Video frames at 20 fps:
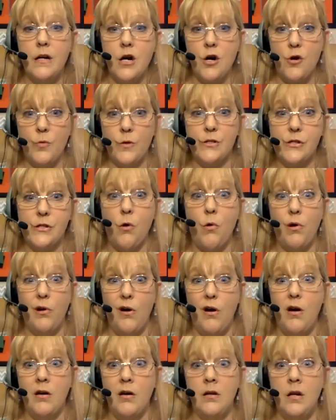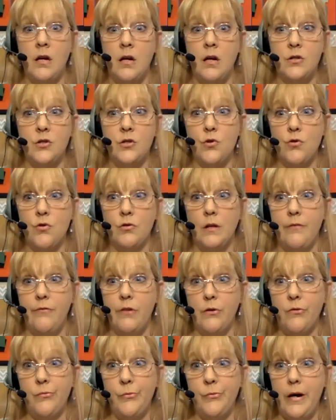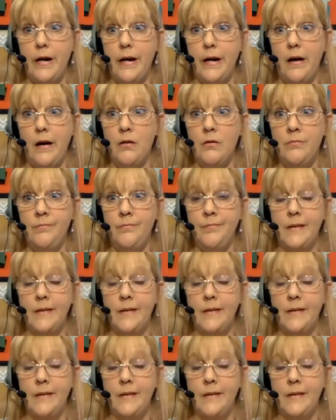hear what's going on in your living room right now.